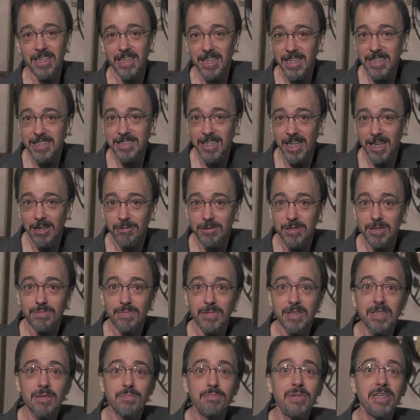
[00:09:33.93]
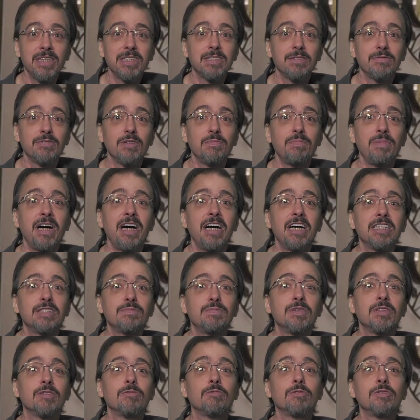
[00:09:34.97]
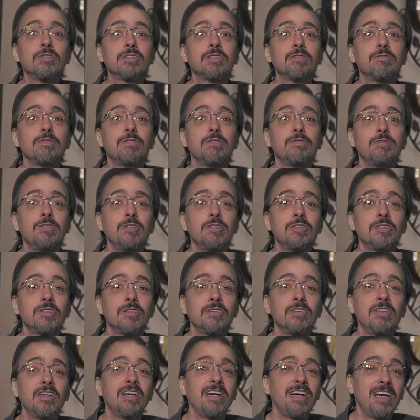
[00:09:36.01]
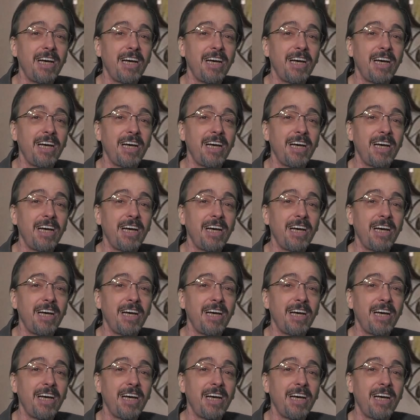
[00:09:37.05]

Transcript: As always, may the best of your past be the worst of your future.